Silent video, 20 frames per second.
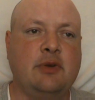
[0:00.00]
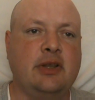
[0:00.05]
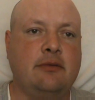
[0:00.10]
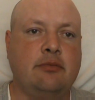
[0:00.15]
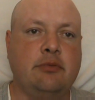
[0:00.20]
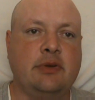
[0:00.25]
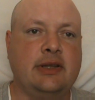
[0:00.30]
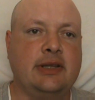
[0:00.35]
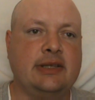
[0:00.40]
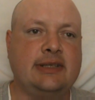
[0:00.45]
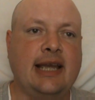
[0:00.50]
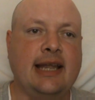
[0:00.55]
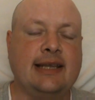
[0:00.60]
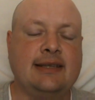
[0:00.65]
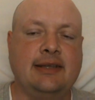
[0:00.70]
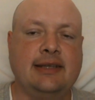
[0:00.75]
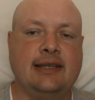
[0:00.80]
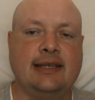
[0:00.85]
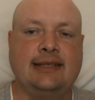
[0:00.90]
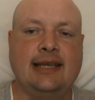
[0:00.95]
with the
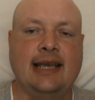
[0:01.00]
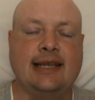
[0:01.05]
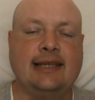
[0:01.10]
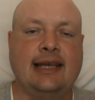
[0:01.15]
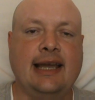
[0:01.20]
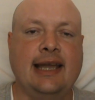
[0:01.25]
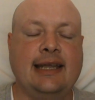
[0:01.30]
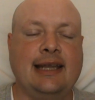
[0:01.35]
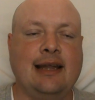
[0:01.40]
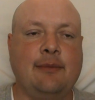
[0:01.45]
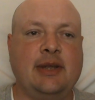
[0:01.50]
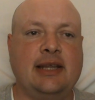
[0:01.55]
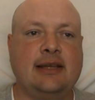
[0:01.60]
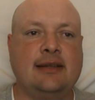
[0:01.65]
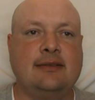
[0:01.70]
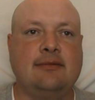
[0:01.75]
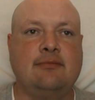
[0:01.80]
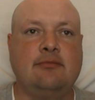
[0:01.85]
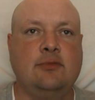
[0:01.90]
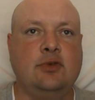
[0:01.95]
Tedgate. I
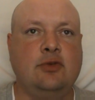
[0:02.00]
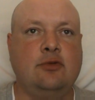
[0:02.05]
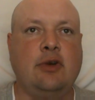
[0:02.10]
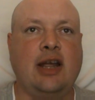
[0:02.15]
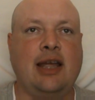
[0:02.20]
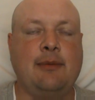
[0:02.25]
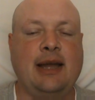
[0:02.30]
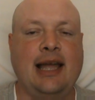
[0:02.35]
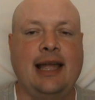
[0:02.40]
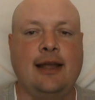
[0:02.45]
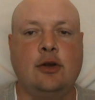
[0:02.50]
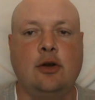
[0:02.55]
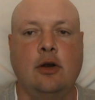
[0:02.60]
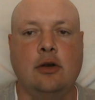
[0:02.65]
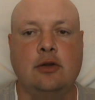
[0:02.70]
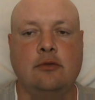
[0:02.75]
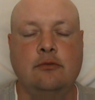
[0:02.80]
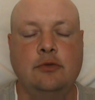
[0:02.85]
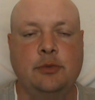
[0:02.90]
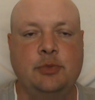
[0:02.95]
mean, Graham
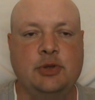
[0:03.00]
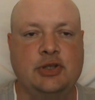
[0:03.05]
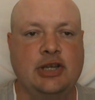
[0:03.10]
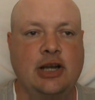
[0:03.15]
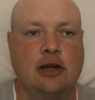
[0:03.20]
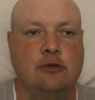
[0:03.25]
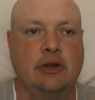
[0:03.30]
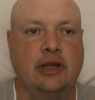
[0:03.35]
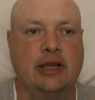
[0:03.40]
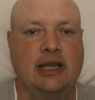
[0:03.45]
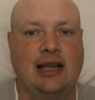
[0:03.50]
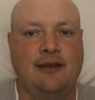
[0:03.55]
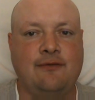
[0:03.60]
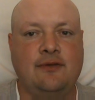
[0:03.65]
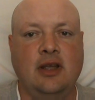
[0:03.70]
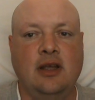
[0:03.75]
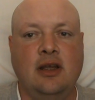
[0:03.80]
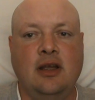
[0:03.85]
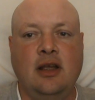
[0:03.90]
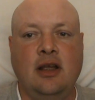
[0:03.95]
Hancock and Rupert Sheldrake
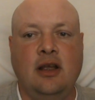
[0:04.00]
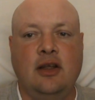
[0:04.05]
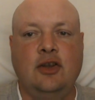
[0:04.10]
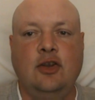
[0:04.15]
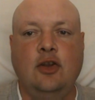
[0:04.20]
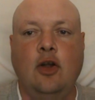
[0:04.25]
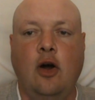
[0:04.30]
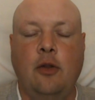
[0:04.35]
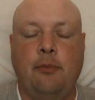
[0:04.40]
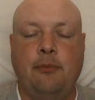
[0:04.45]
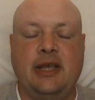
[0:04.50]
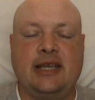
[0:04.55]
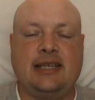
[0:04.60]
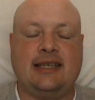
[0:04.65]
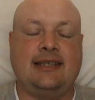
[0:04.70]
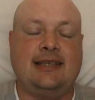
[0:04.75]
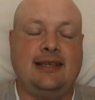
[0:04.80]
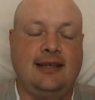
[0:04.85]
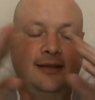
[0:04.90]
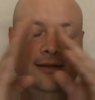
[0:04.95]
have not
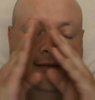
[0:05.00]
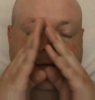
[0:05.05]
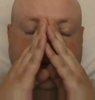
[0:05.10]
missed.